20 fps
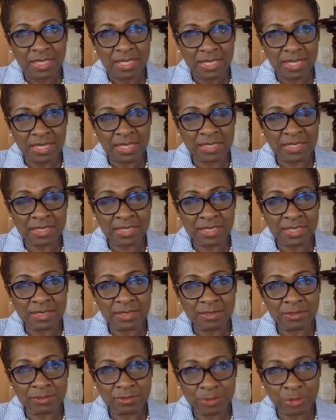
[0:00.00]
in
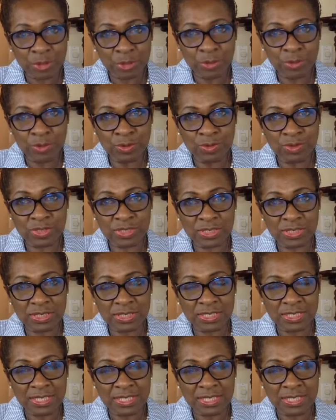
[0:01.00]
foods